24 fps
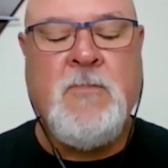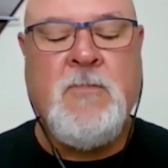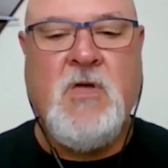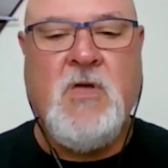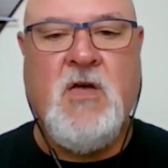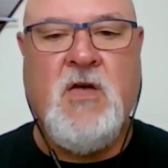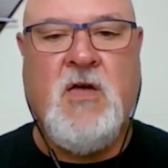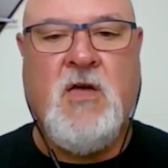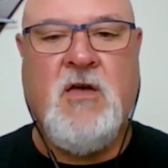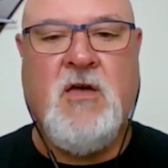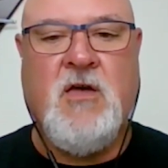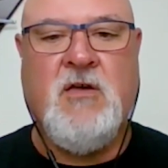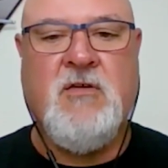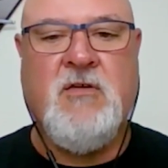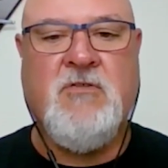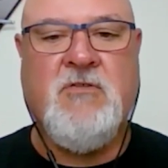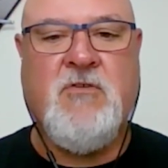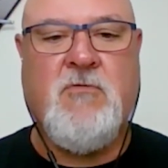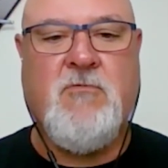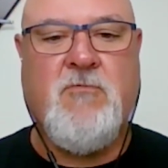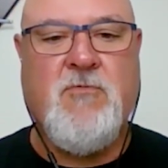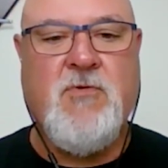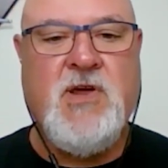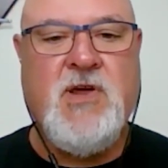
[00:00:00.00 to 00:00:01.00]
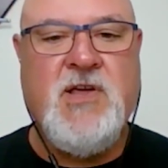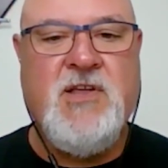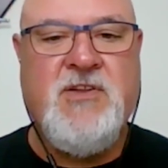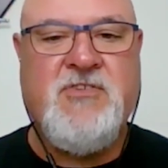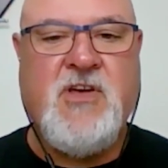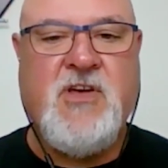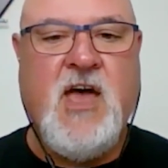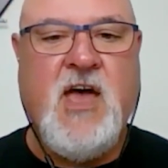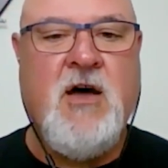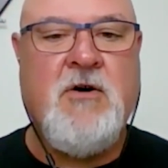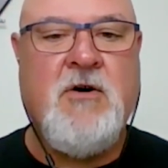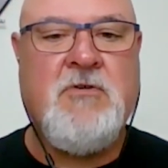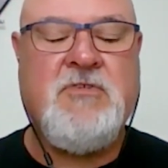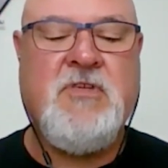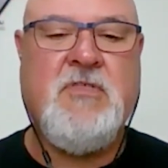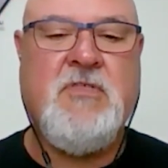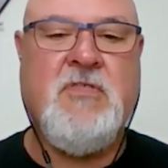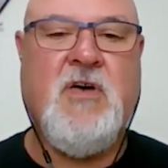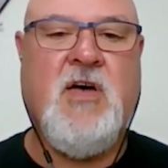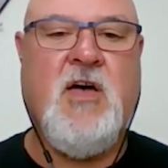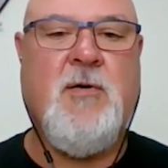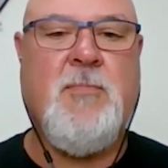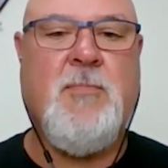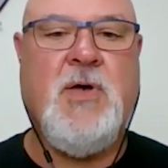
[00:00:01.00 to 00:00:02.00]
and reach out to
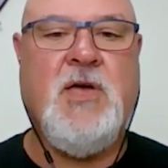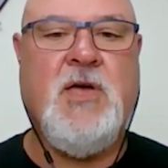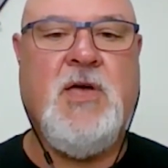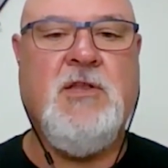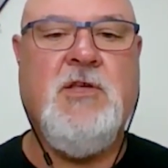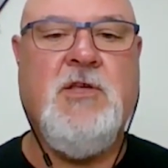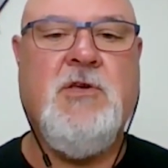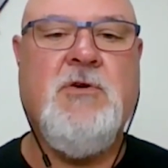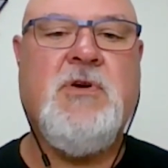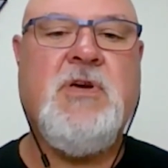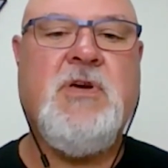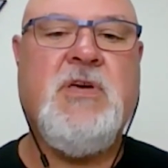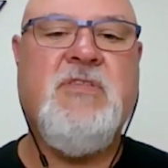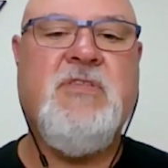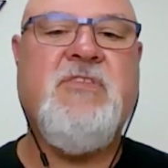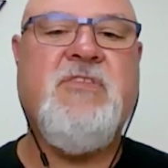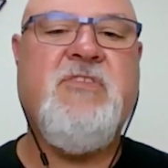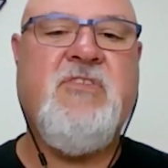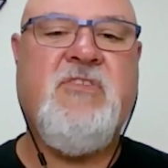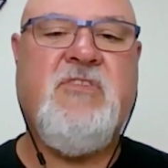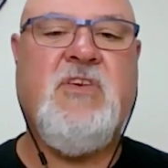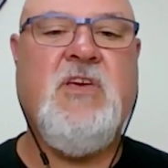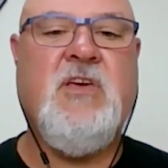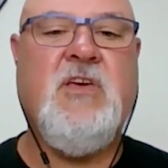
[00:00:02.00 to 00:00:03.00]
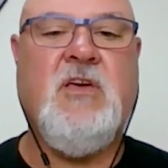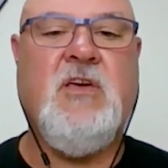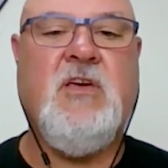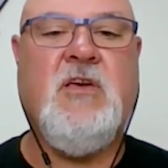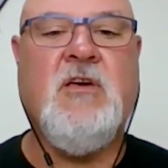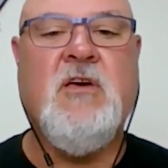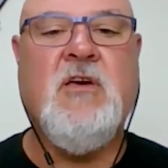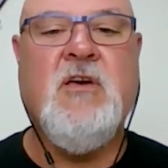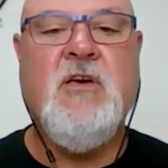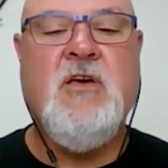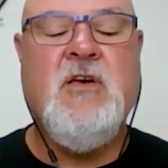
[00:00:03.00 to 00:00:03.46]
them, and you can see